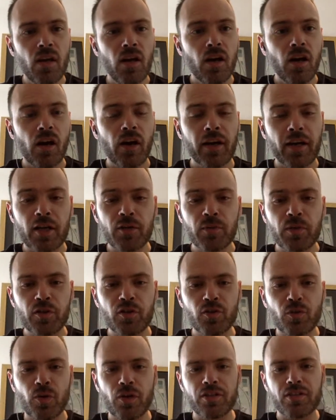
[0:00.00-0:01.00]
all right, guys, we
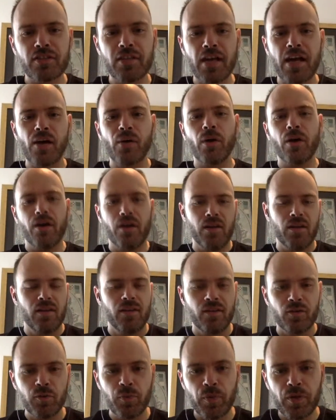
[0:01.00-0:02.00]
just crossed the
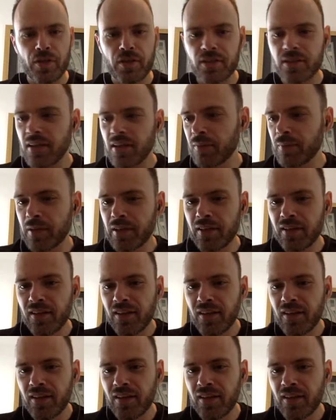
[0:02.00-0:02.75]
hour. It was pretty good timing.